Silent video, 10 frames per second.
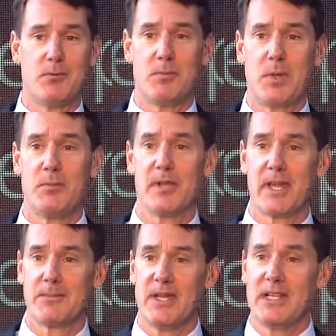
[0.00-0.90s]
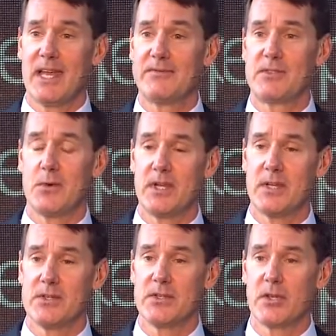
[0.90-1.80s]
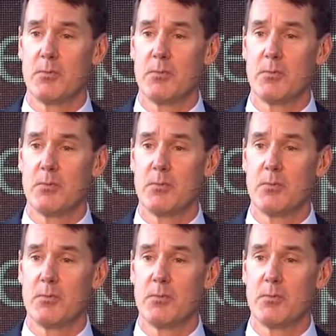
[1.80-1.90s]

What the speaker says: people like me left 20 years ago,